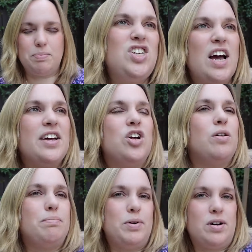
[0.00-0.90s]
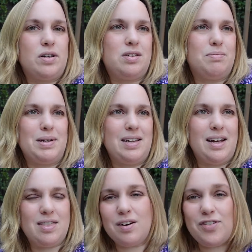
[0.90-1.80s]
It's young adult books, but
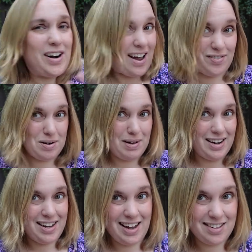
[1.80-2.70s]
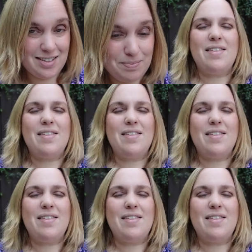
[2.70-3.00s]
like they're for everybody, guys.